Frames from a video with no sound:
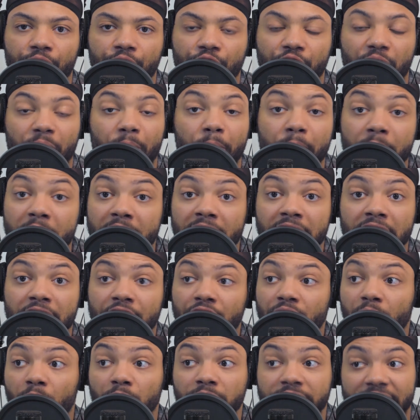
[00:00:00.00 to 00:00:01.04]
the
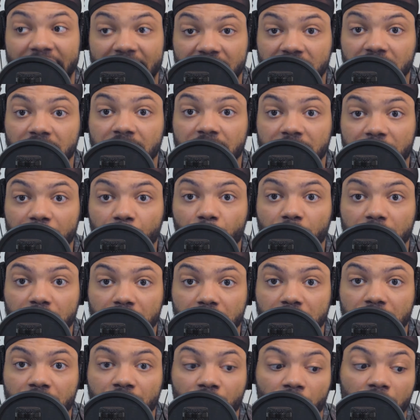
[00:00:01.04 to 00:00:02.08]
minute those action
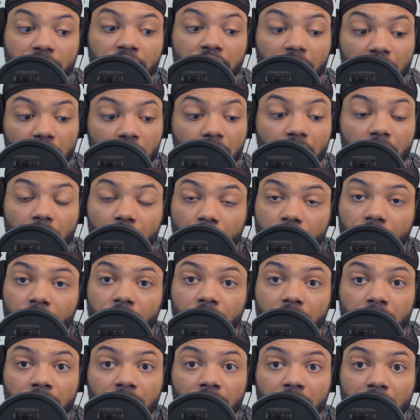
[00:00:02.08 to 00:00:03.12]
sequences start taking off.
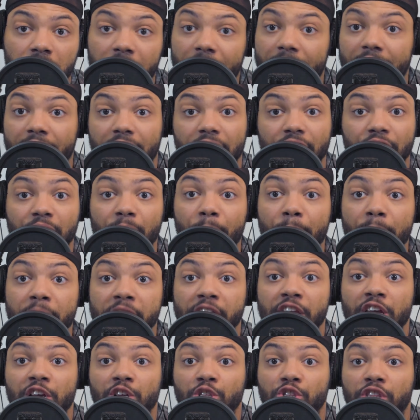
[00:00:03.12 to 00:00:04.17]
Like the
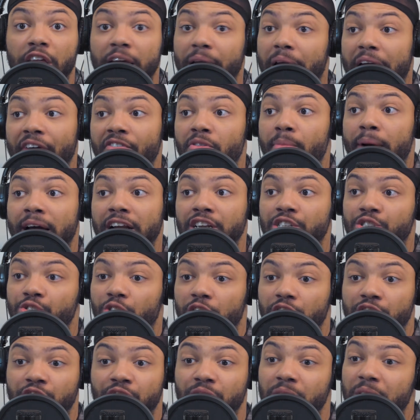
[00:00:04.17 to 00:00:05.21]
minute that everybody
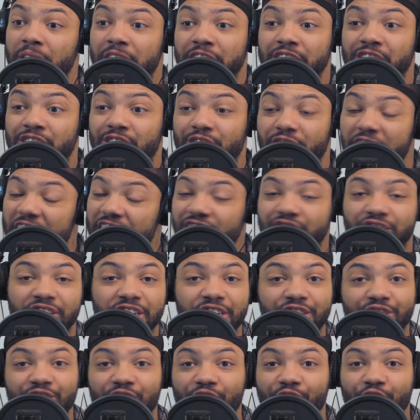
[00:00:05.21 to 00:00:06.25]
starts slashing
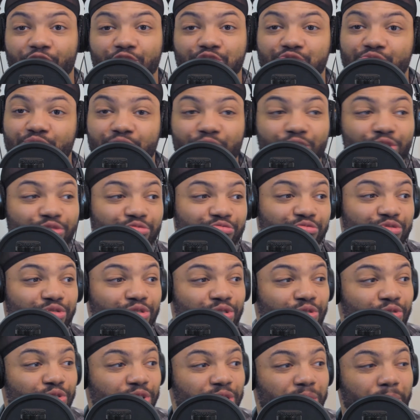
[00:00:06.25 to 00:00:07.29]
each other through and
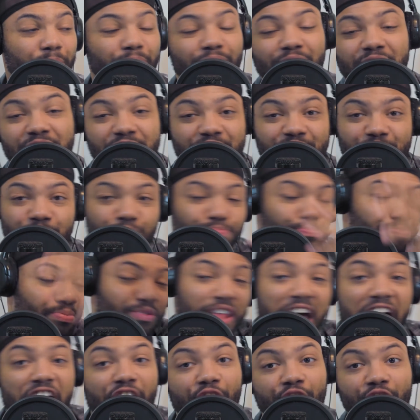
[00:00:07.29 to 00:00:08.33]
through, and the blood is
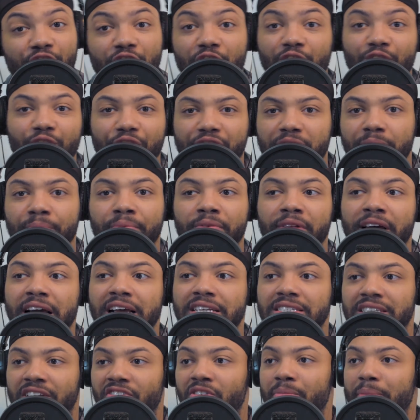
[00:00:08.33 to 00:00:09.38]
splattering all over the
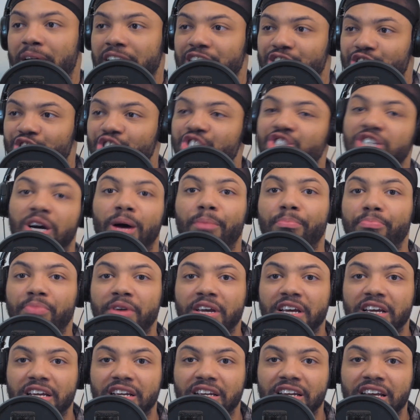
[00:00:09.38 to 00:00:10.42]
place, and everybody's
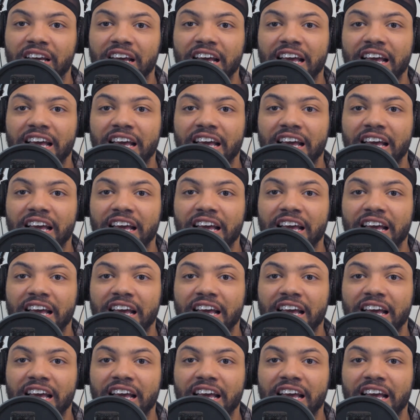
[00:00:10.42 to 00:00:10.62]
jumping and